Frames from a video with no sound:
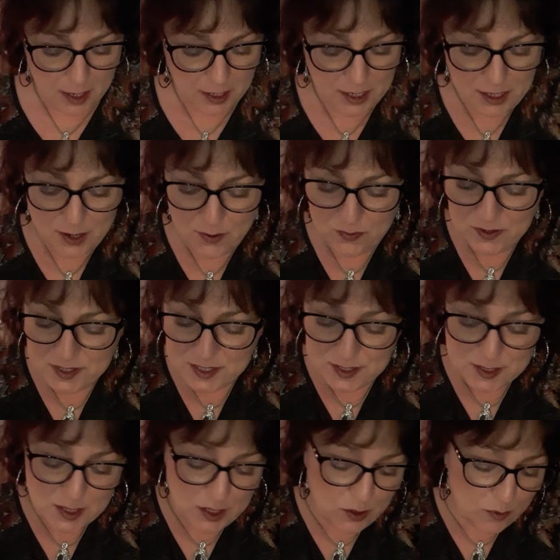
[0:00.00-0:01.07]
You know, this
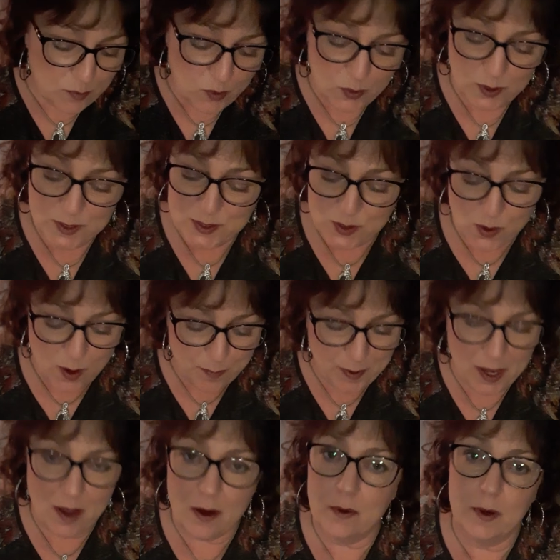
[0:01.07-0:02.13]
is the new moon in
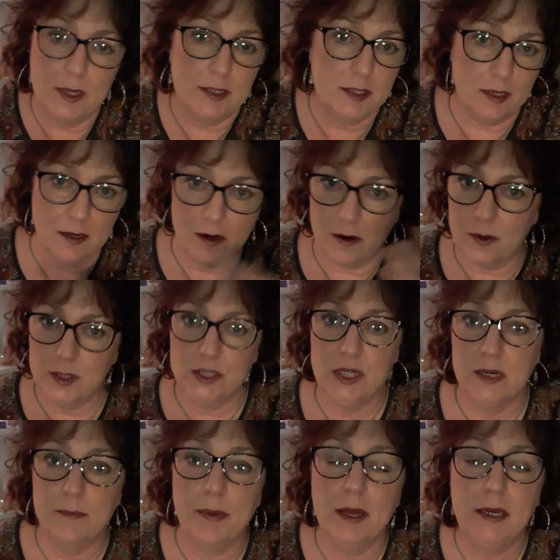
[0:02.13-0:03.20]
Scorpio. It's
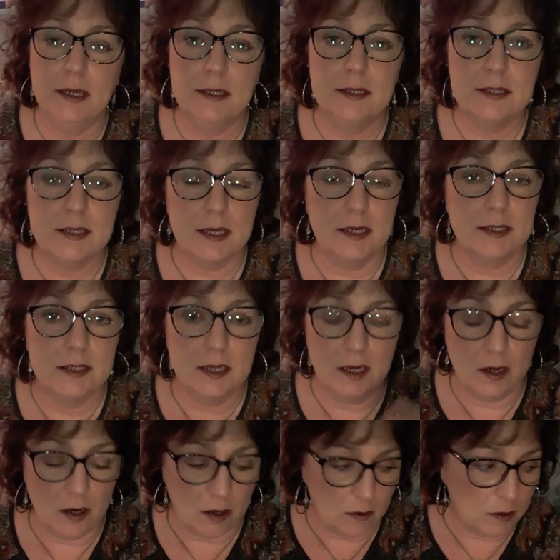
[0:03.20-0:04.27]
encouraging abundance. It's
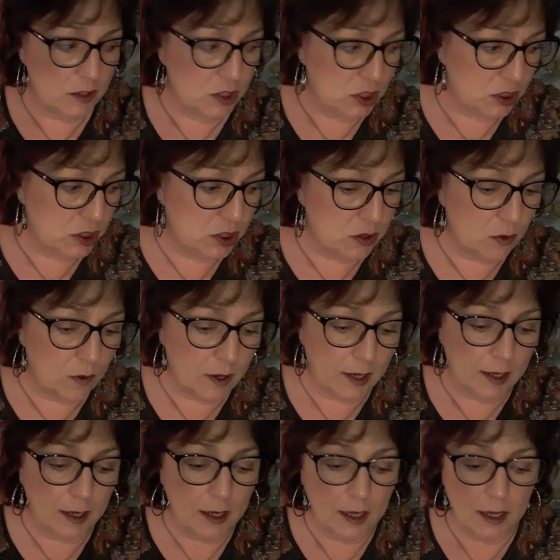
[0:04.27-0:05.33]
encouraging
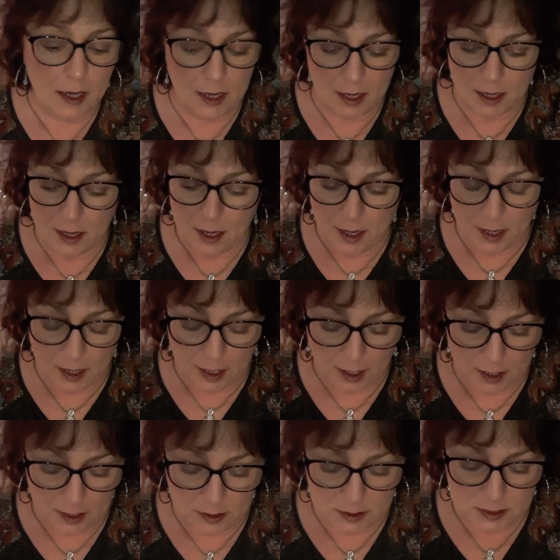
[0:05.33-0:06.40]
joy.
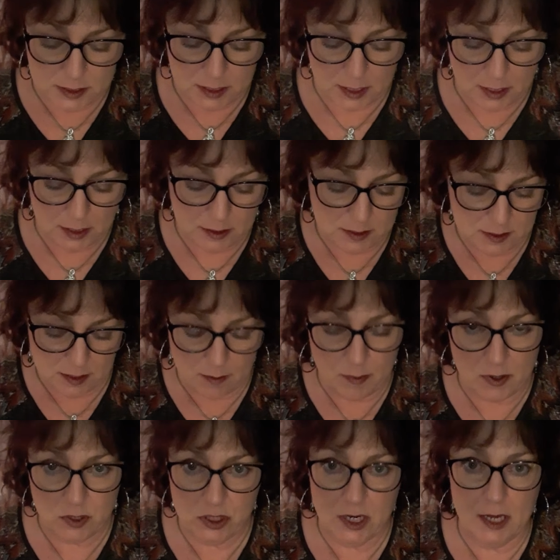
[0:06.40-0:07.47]
And it's
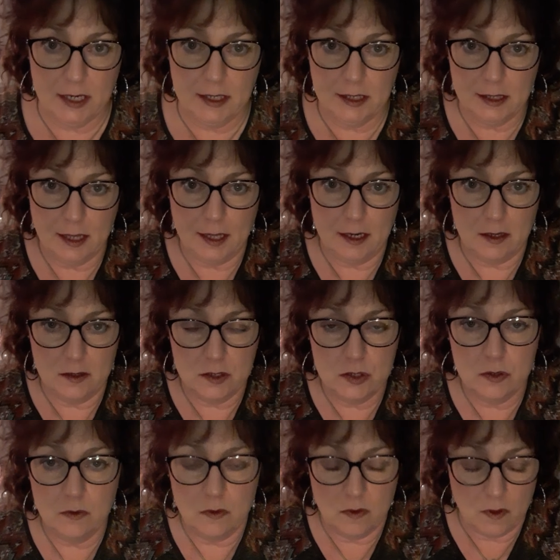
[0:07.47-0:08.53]
about shining the light on the
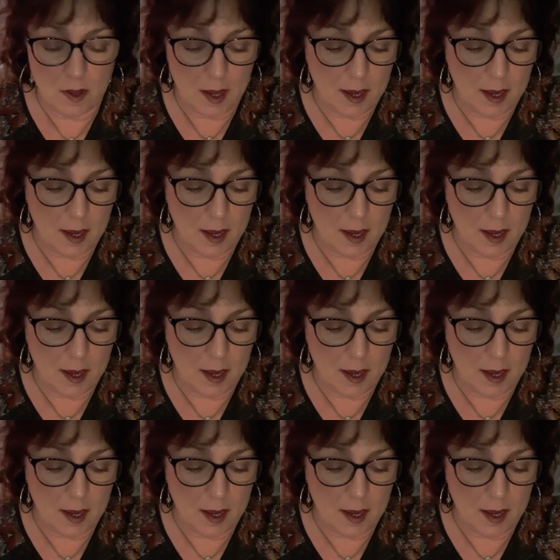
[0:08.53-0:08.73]
truth.